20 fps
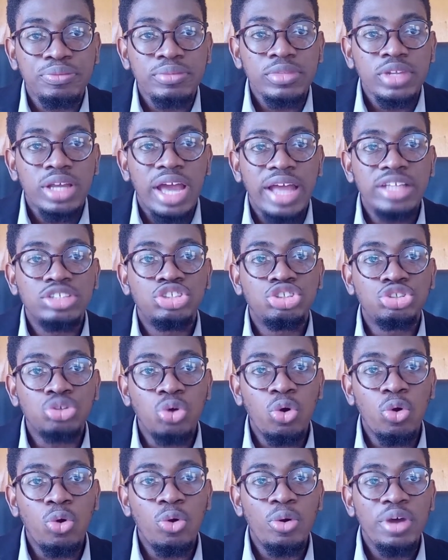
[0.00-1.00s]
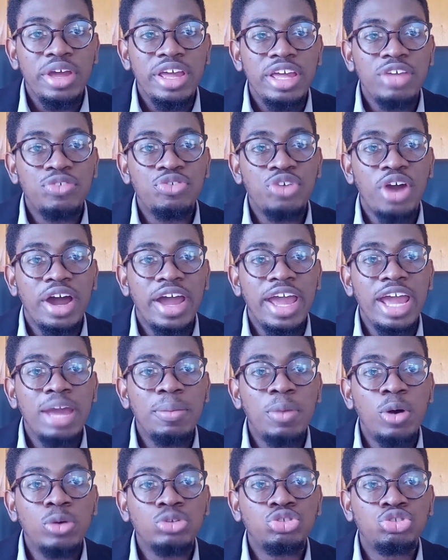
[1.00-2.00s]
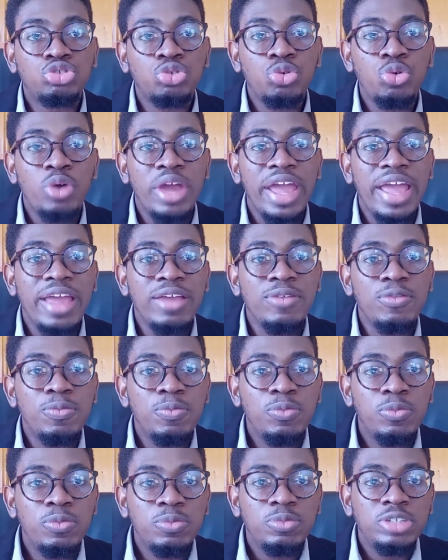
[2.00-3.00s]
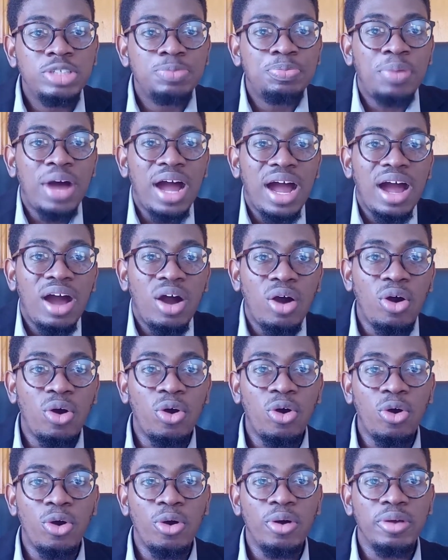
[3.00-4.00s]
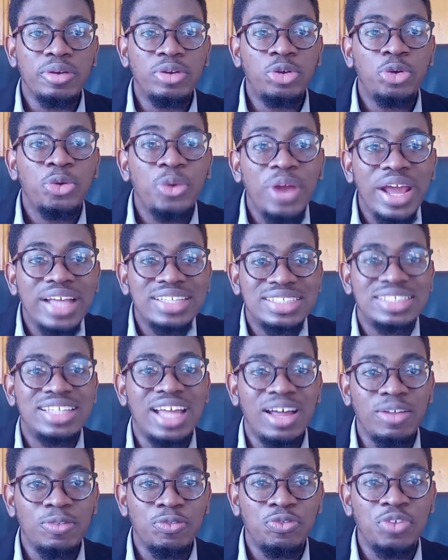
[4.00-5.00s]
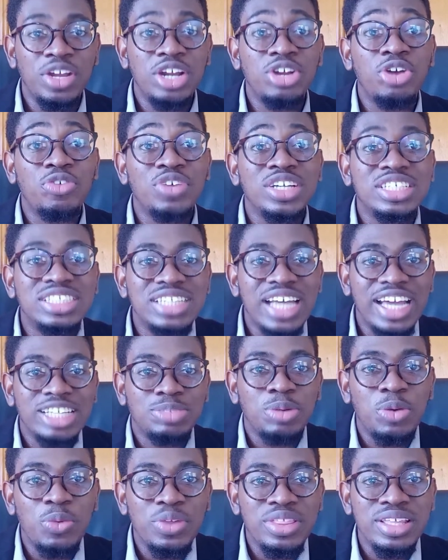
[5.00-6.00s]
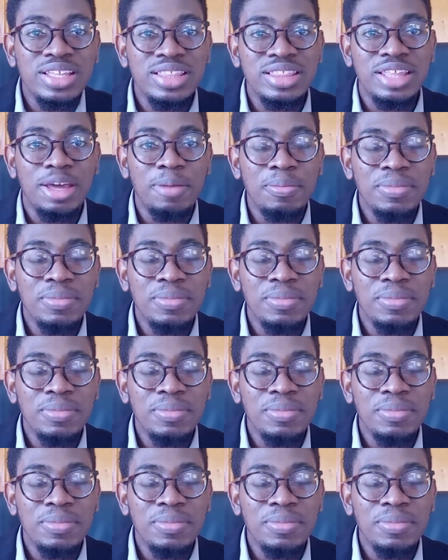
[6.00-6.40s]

And so if you are able to inspire or create that feeling of excitement within them,